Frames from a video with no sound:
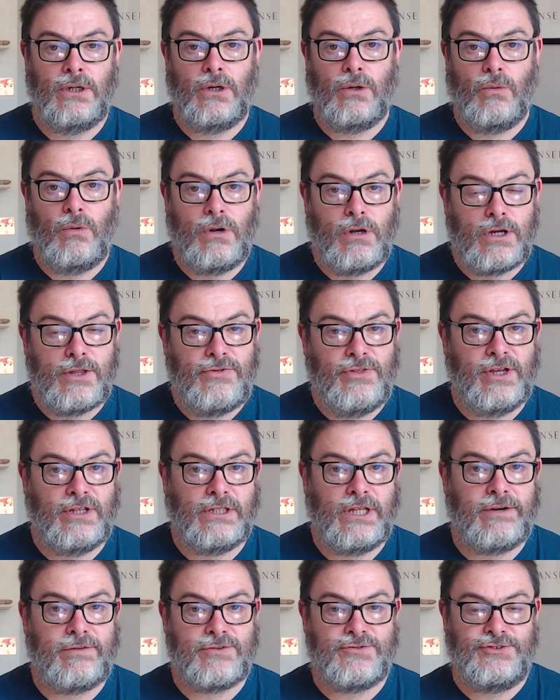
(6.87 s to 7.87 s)
Well, I think
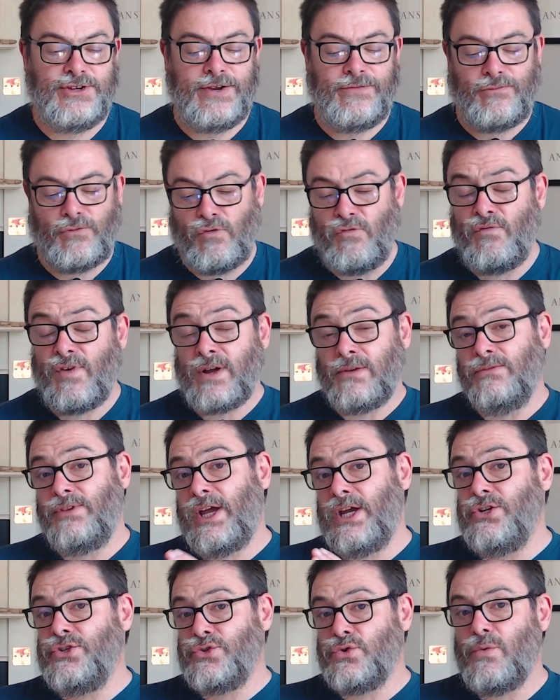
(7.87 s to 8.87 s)
there are several
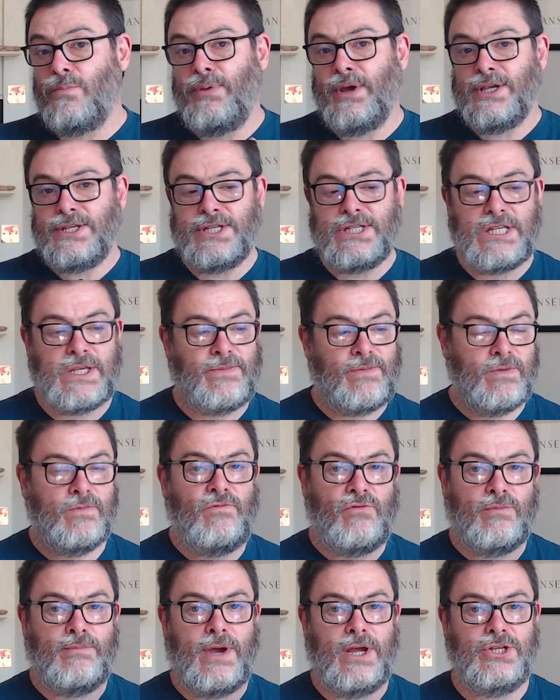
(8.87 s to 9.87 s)
foundational pieces of
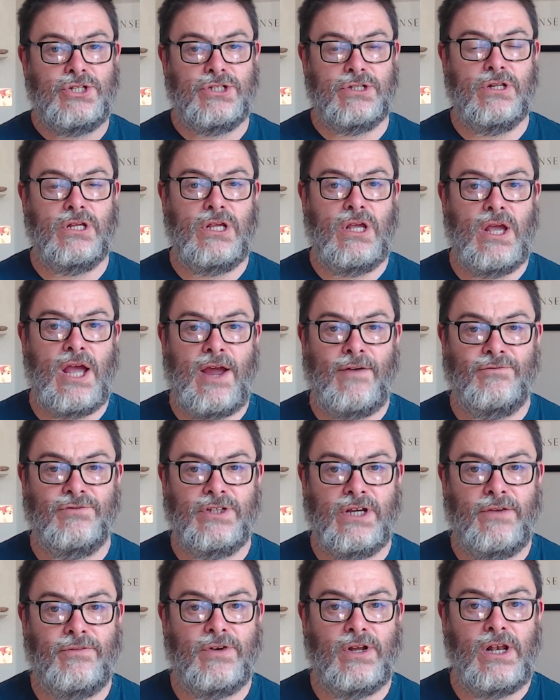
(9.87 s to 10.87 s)
information that you have to
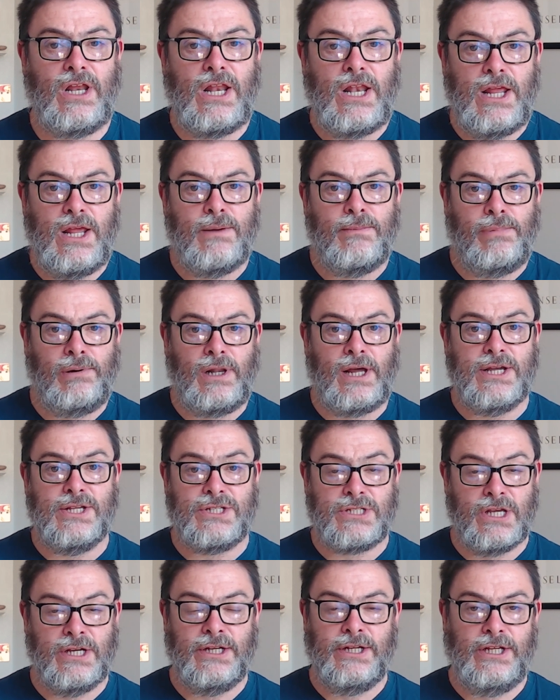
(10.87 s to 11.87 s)
have clearly in place
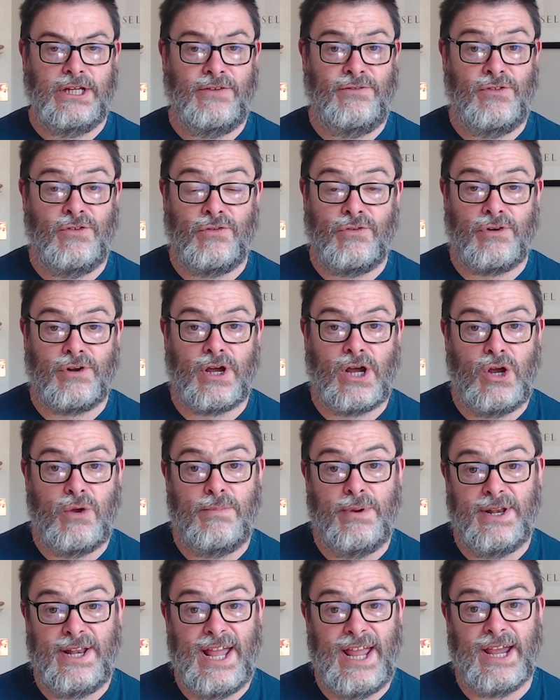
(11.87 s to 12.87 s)
if you've got a hope
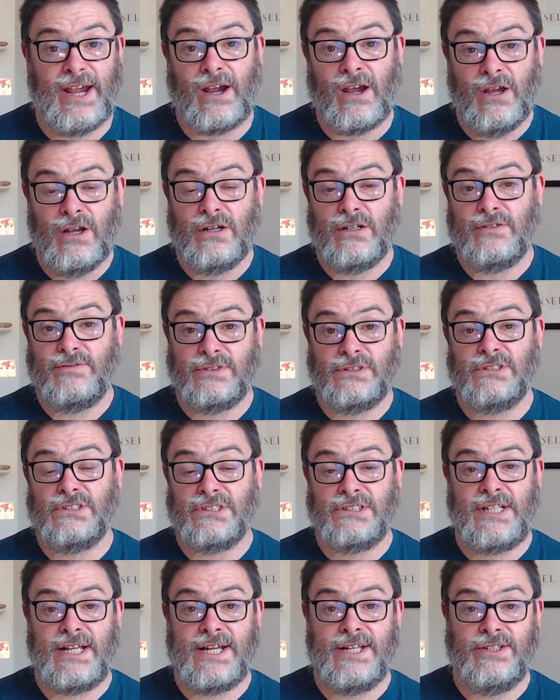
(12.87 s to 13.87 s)
in heck of
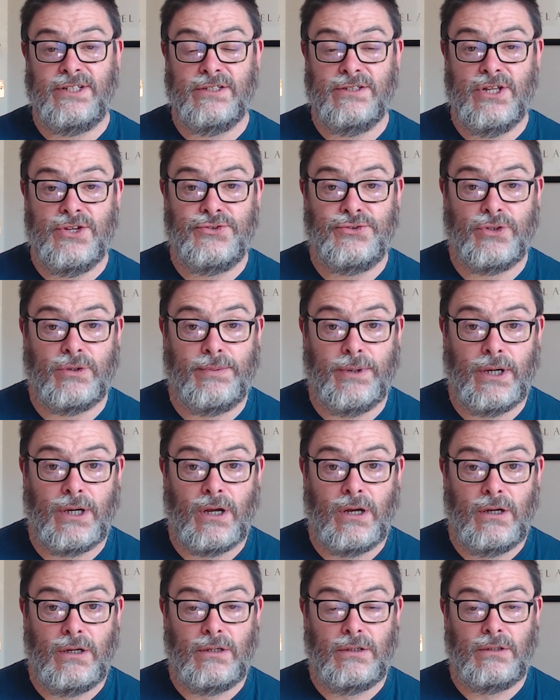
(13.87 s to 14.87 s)
understanding this topic.
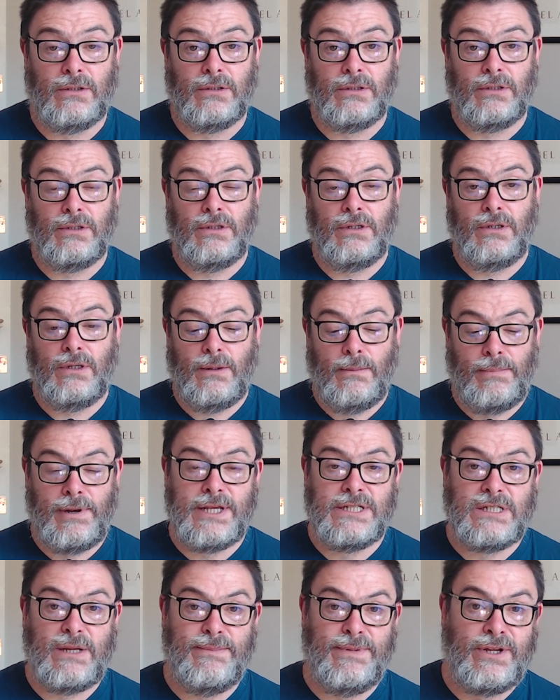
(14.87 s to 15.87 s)

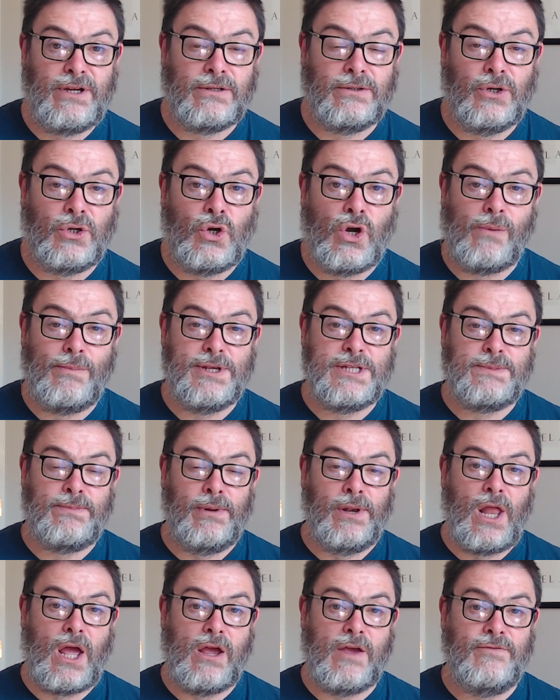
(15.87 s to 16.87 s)
Please let me know in the comments
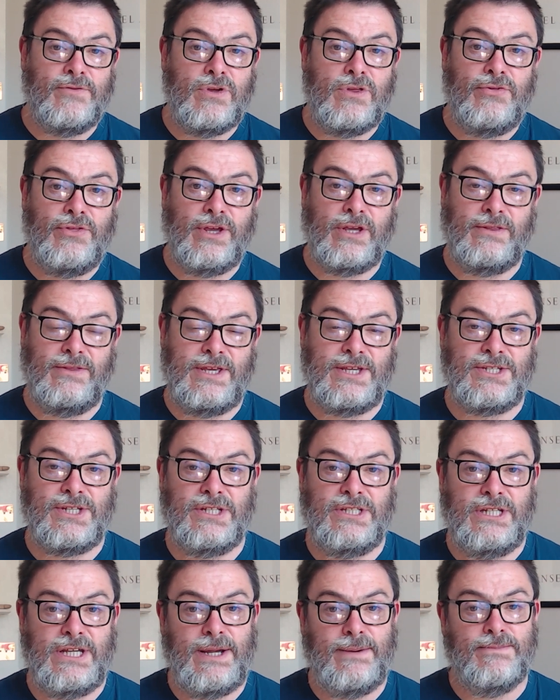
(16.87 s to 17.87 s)
below if you think this
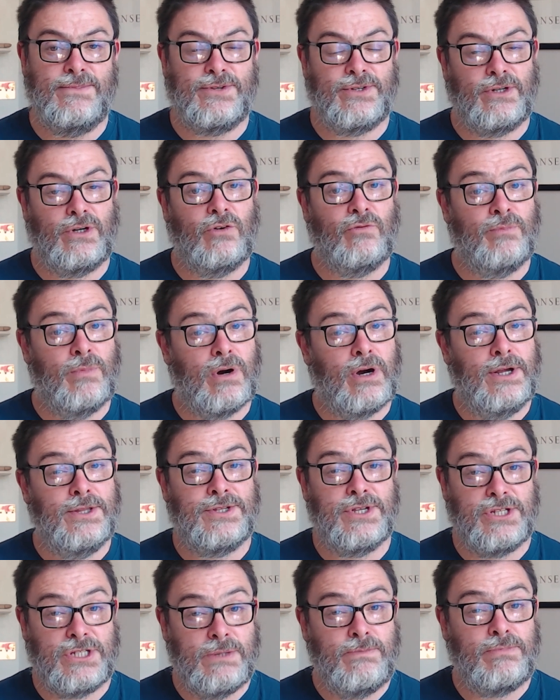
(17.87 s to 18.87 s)
attempt of mine
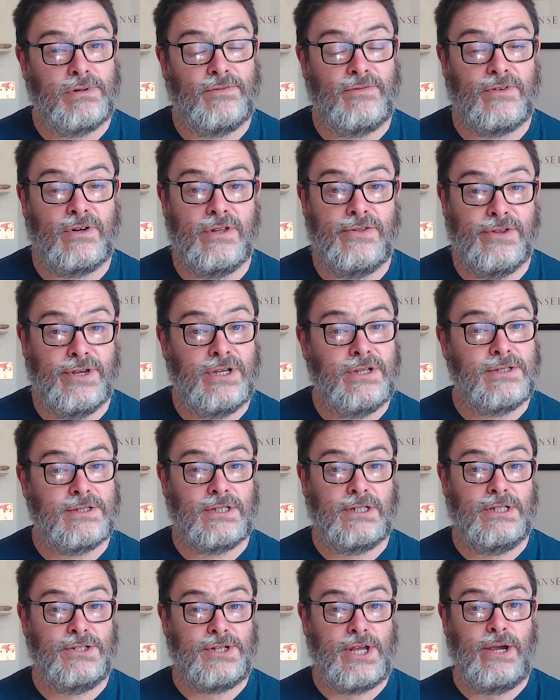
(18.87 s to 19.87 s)
to simplify things
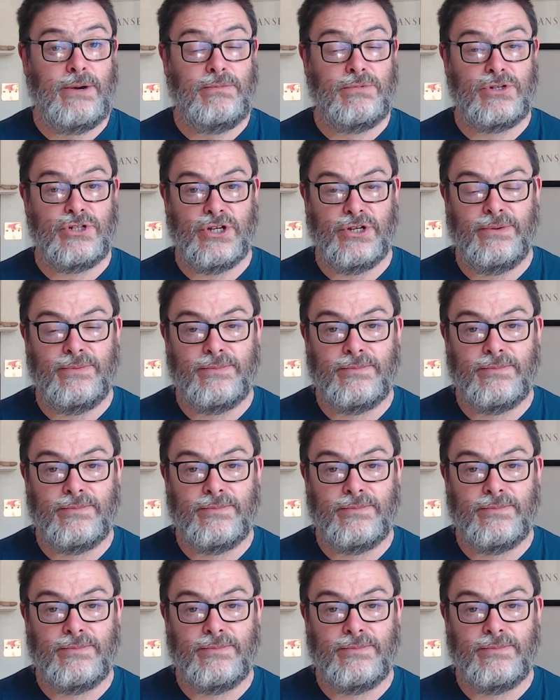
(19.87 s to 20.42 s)
has helped you.